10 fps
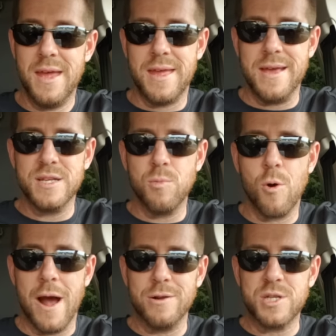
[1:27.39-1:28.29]
He is
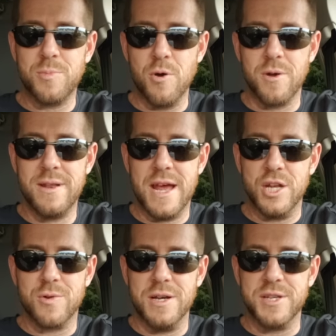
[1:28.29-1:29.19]
more outspoken
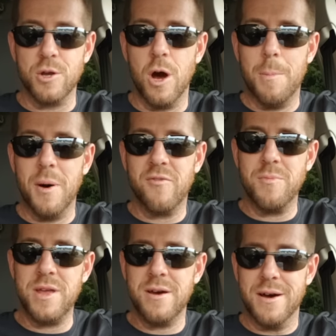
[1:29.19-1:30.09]
and tries to go above and
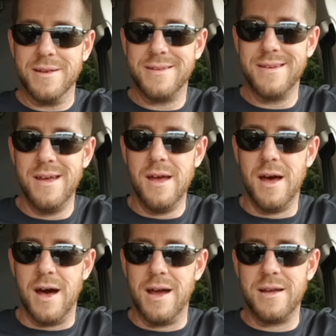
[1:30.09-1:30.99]
beyond.
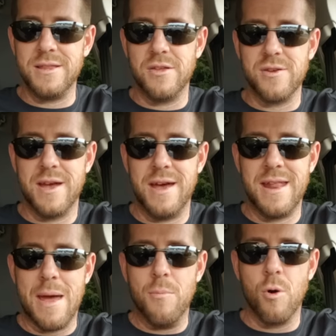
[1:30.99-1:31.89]
I, on the other
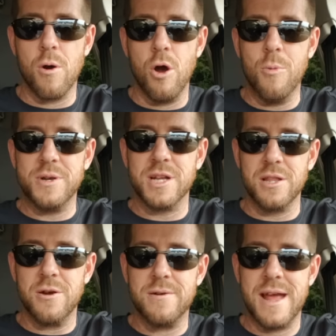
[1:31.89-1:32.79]
hand, am more open to
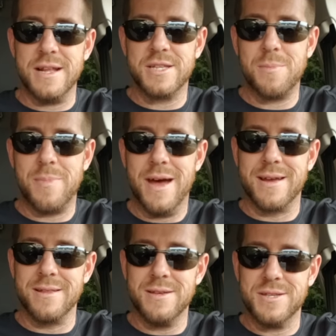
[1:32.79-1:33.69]
learn and sit
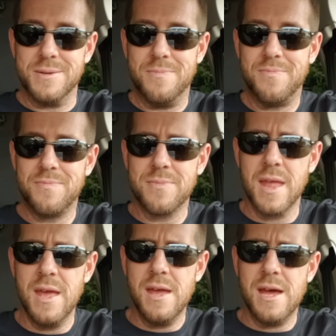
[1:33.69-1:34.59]
back and listen.
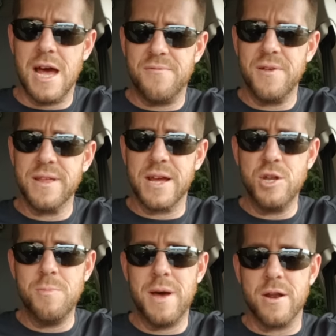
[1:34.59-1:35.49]
I feel like I
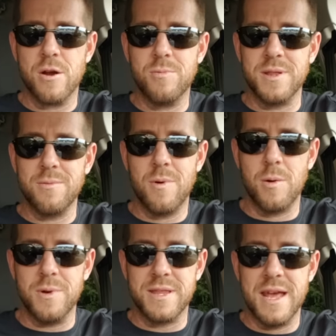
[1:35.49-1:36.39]
do better
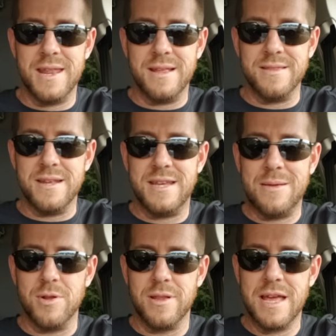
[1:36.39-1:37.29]
with getting the
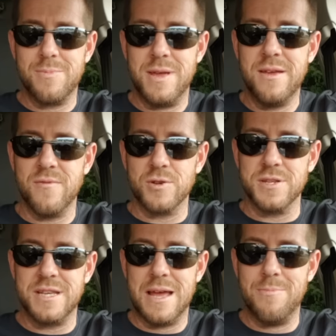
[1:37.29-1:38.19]
team to like me
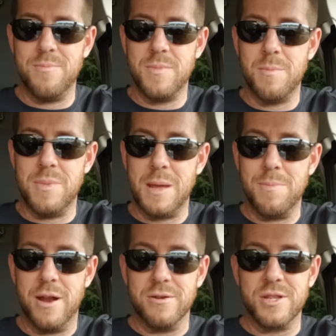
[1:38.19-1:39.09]
versus him being
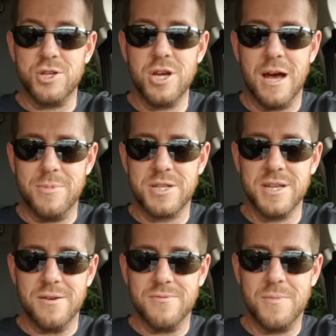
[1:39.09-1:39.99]
better at the job
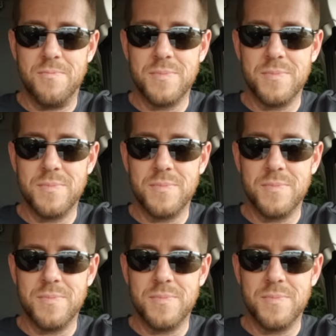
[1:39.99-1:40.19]
itself.